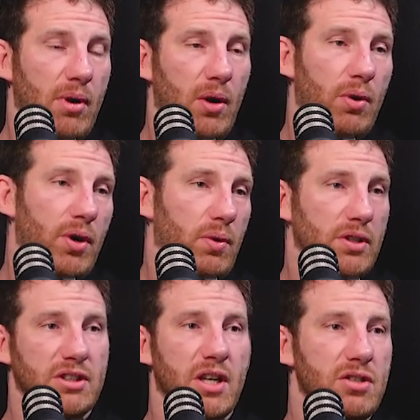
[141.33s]
my
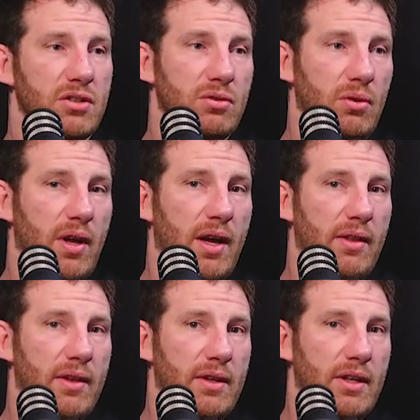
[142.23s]
one-on-one sessions and all
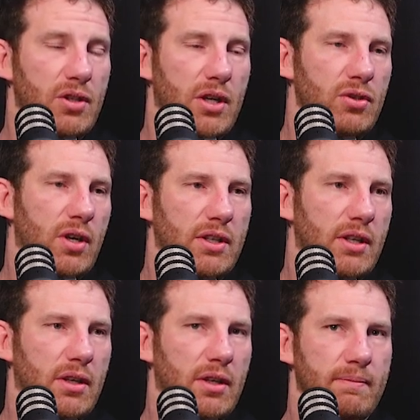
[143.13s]
that. that I, I, try
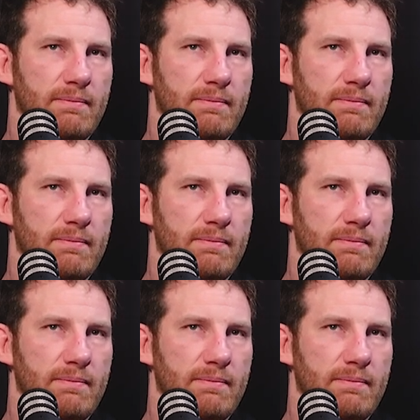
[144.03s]
to